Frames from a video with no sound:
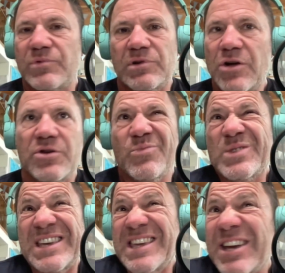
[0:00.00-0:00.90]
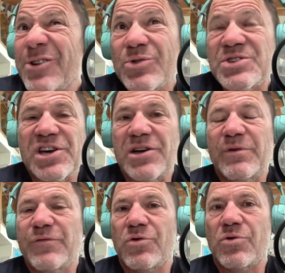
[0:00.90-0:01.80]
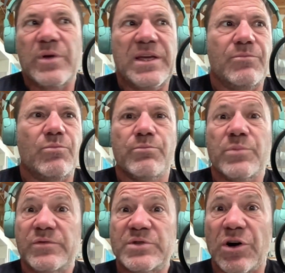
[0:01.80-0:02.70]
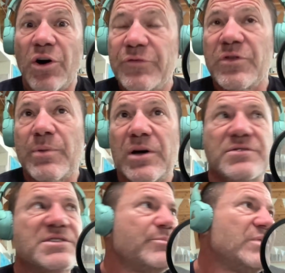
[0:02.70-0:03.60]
Logan was a year or so before we moved off the boat.